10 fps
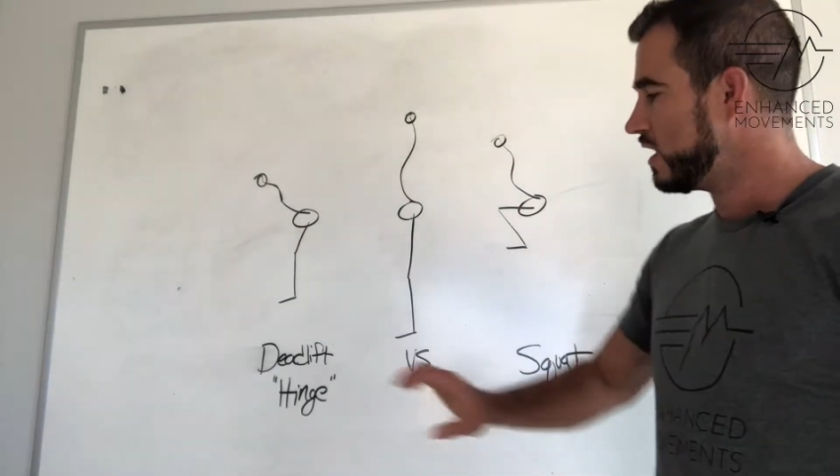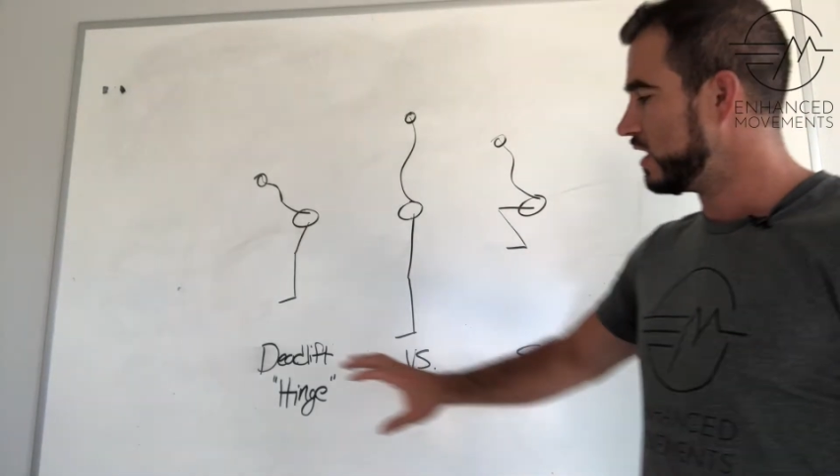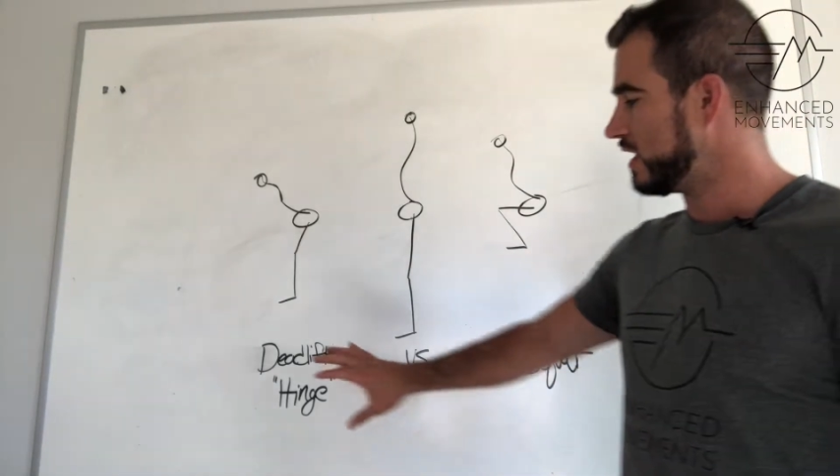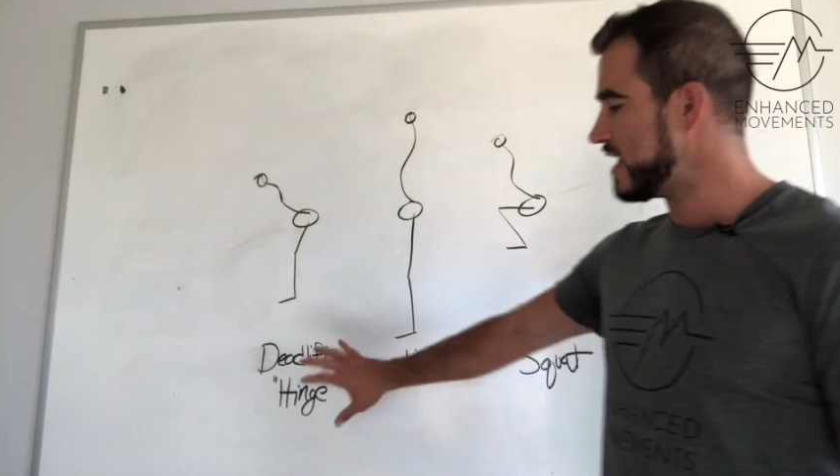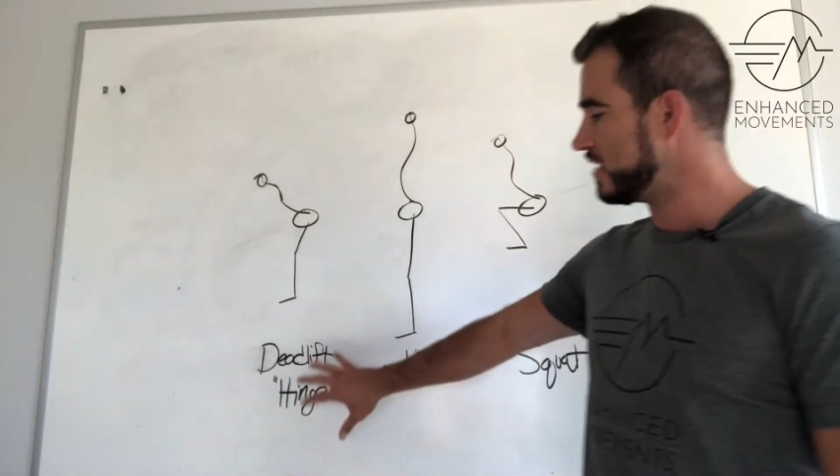
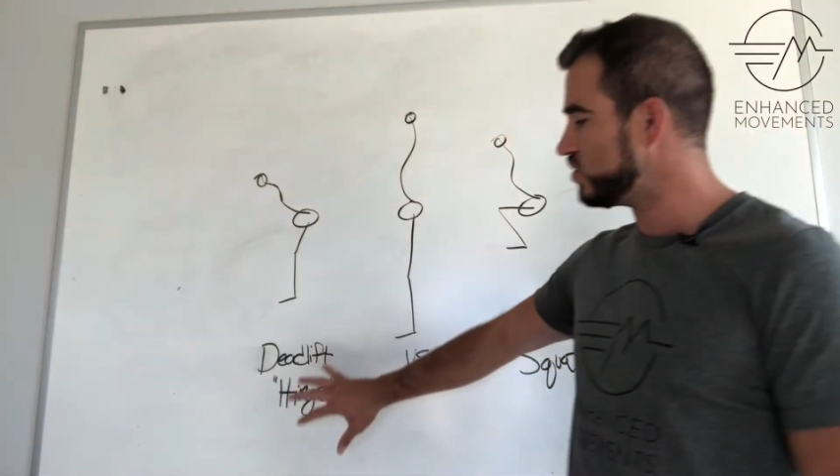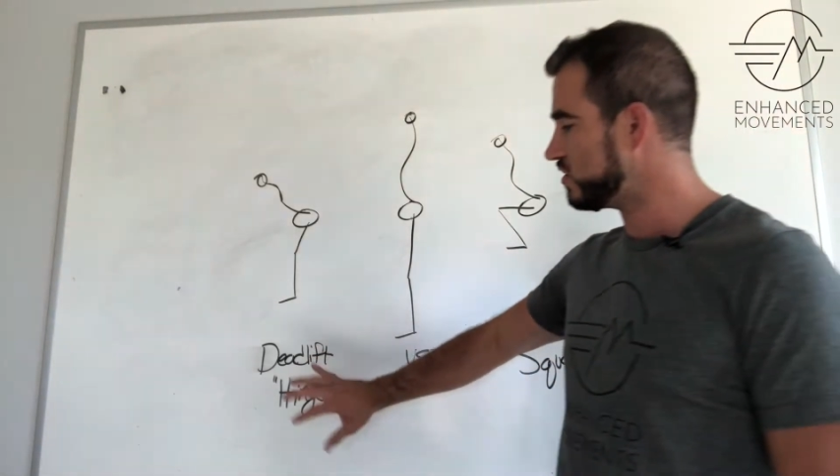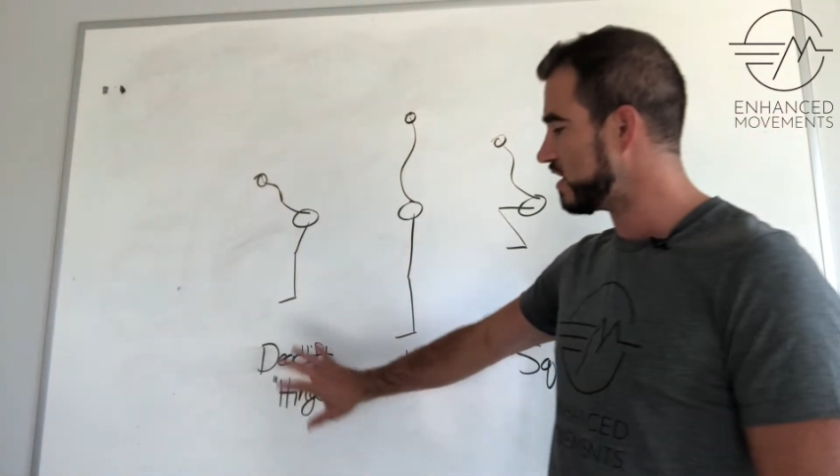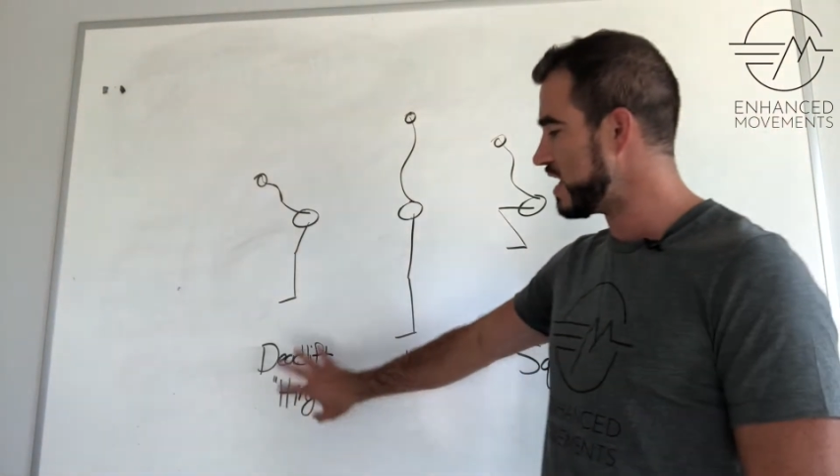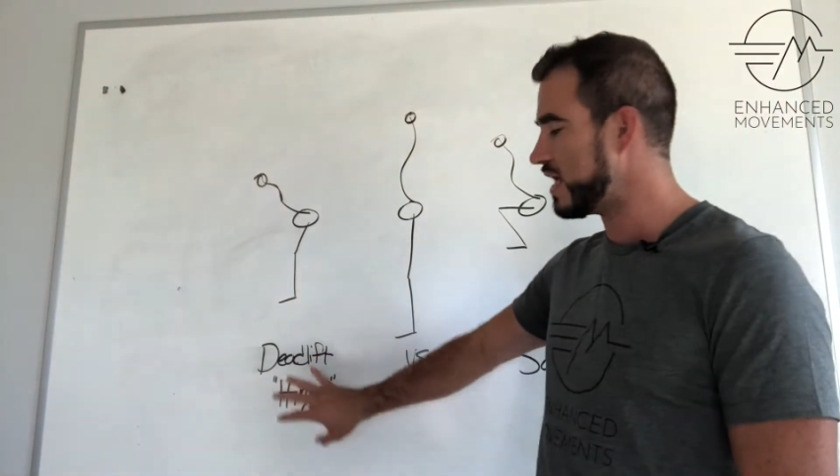A hinge
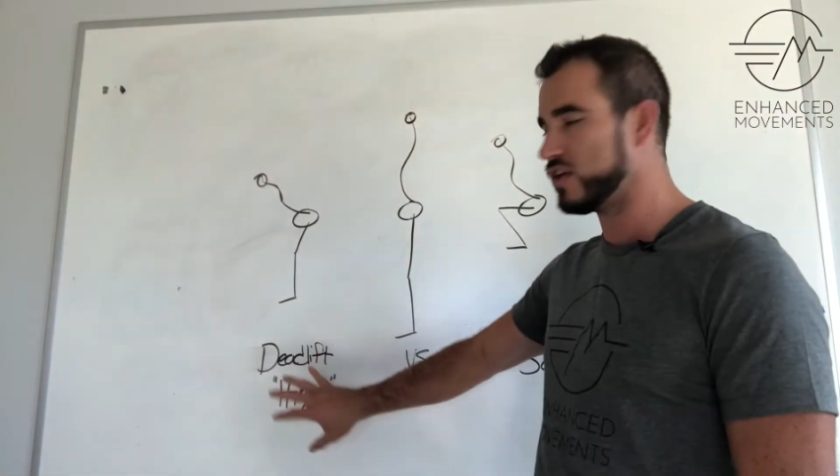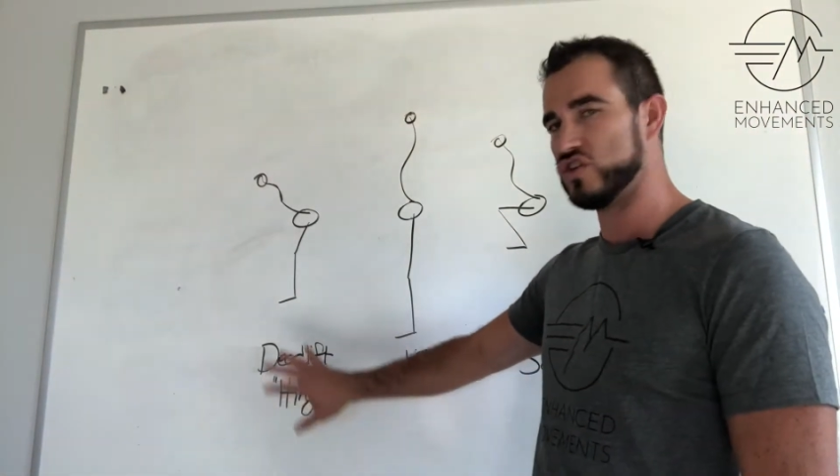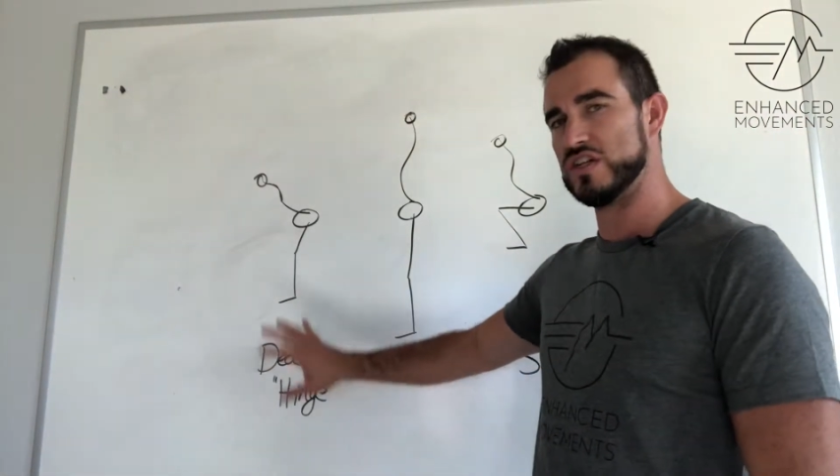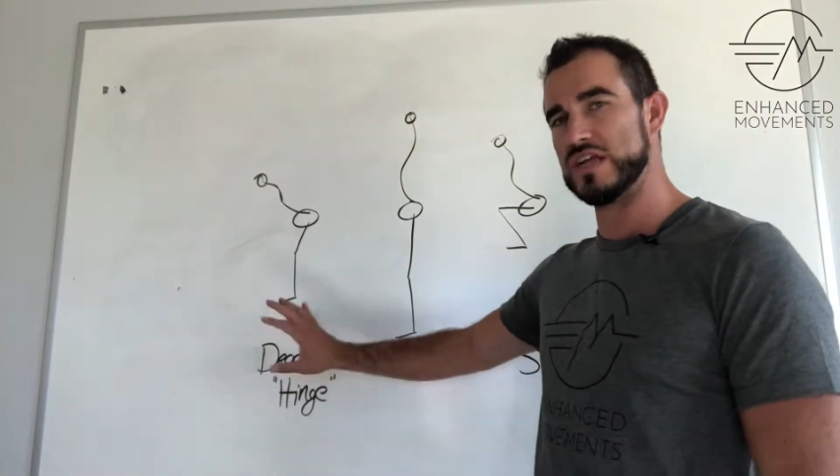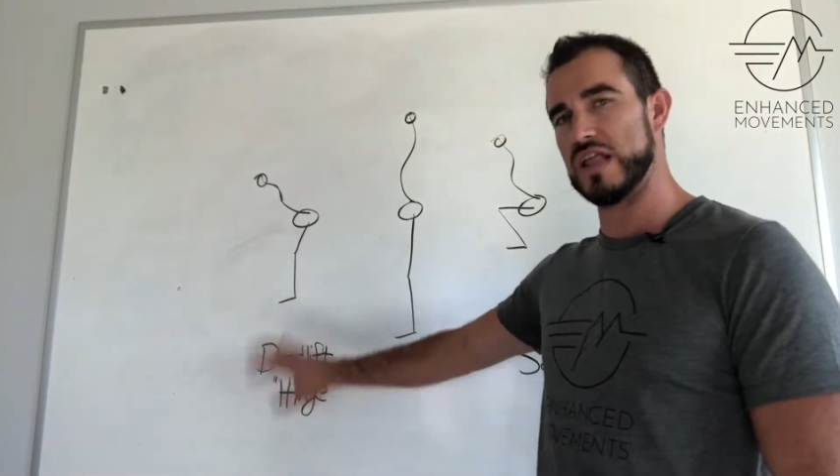is a
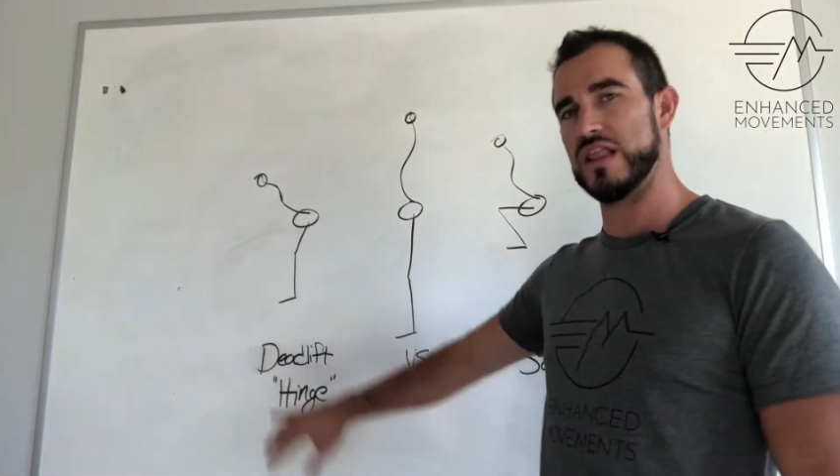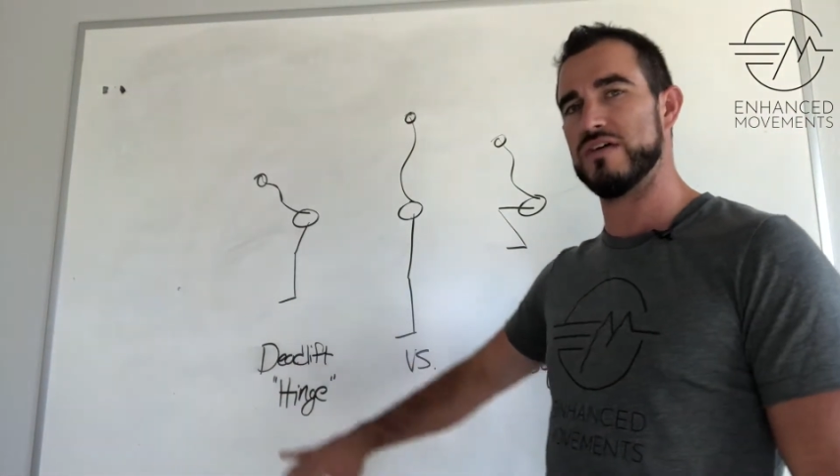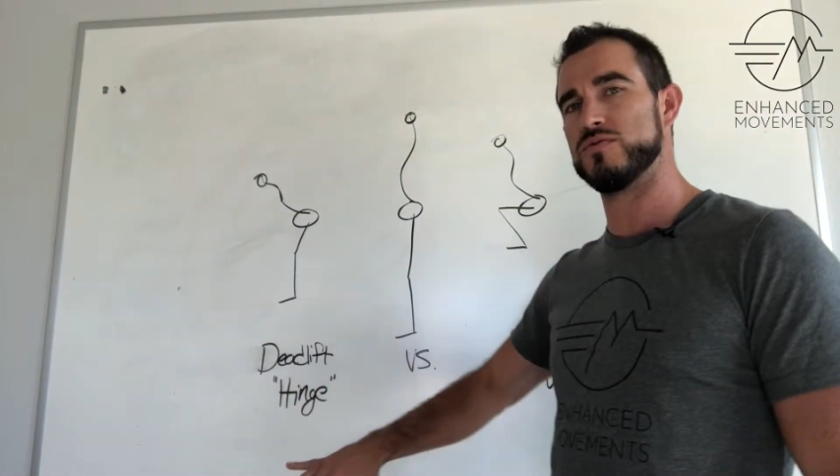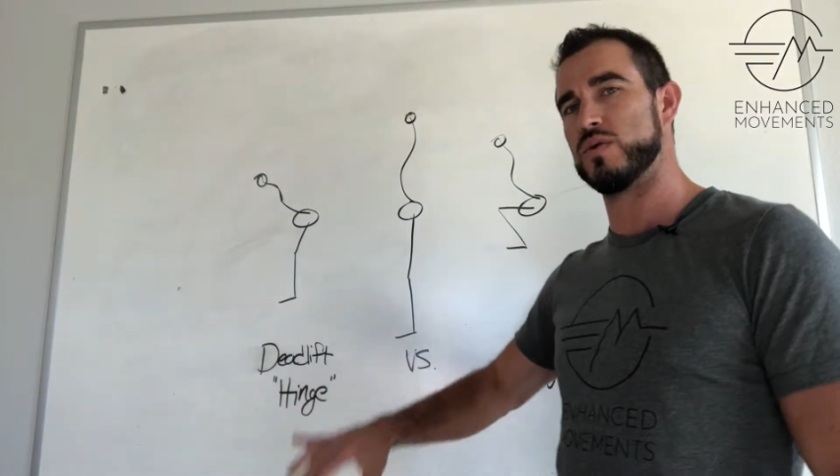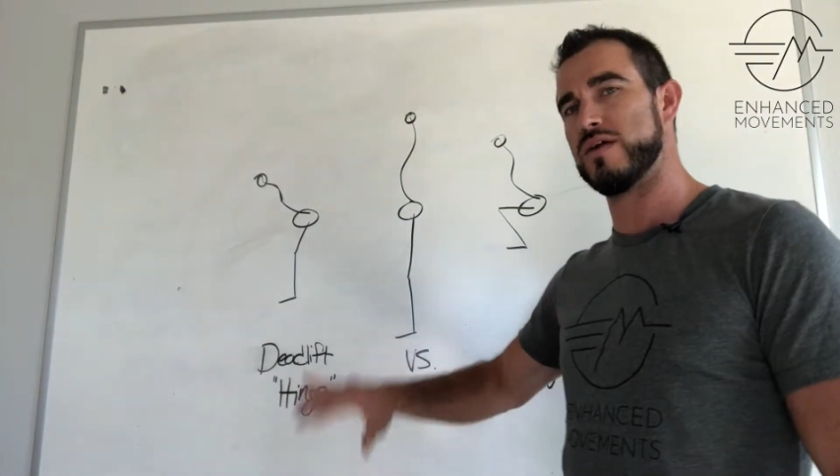hinge. A deadlift,